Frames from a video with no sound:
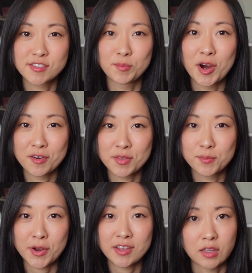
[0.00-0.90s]
the part of the
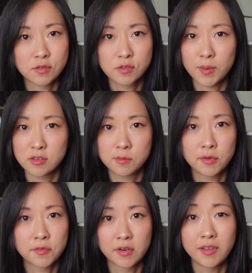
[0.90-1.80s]
brain that's
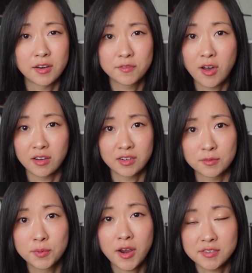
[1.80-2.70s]
responsible for a lot of
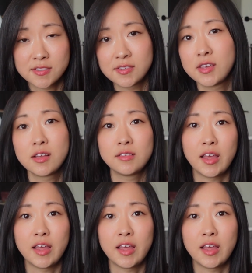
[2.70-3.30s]
cognitive processing,